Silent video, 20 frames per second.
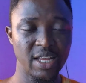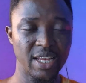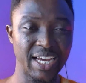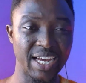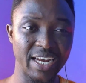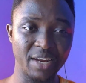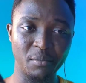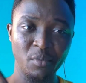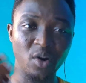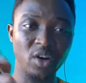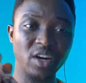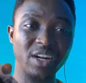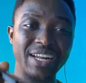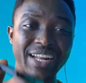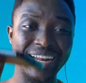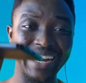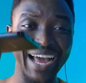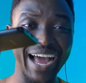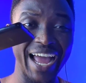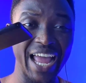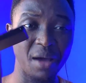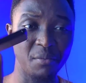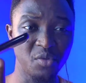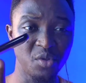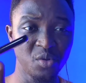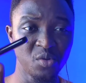And the model that I am